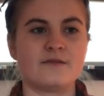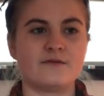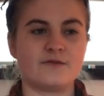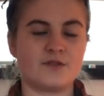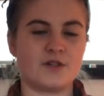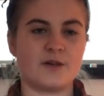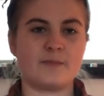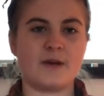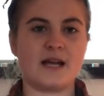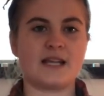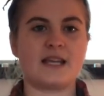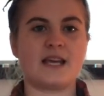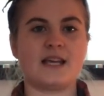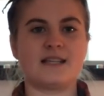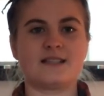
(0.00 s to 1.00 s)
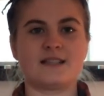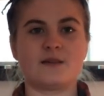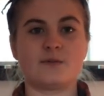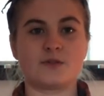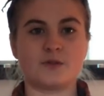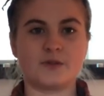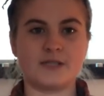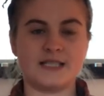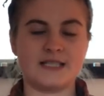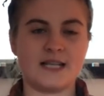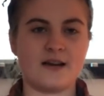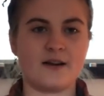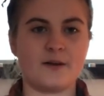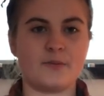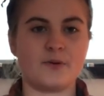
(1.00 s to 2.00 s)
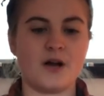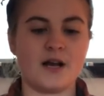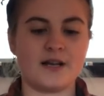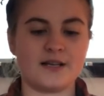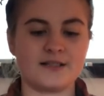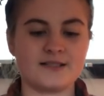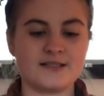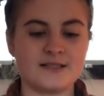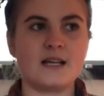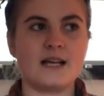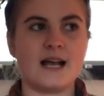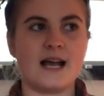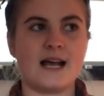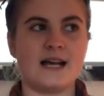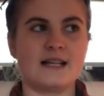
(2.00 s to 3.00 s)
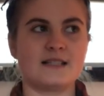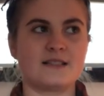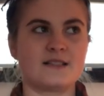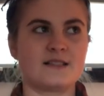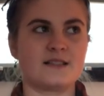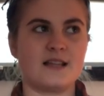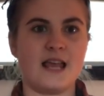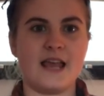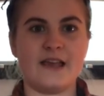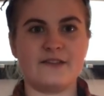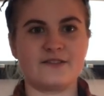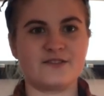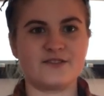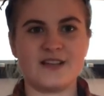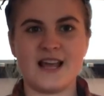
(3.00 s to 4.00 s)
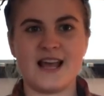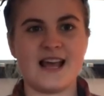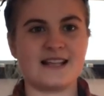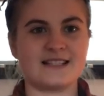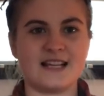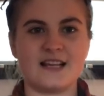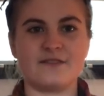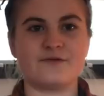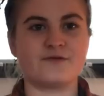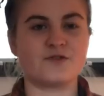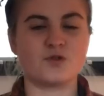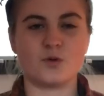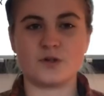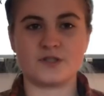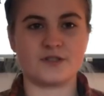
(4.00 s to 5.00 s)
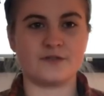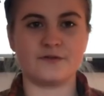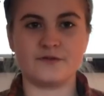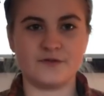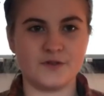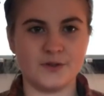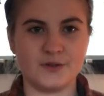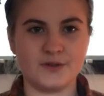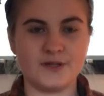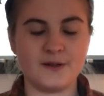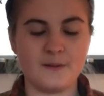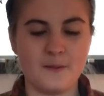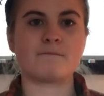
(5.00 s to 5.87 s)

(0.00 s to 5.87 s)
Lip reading: for in my case it was only dairy products, as a source of food.